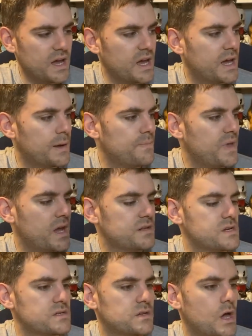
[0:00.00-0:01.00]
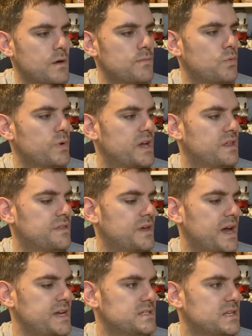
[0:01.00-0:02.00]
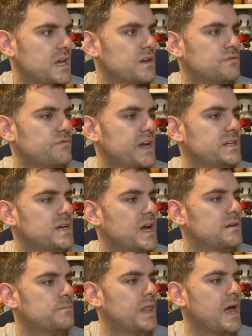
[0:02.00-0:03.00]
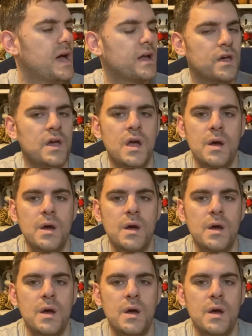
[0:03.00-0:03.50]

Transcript: Um, it does come with icing, red and black,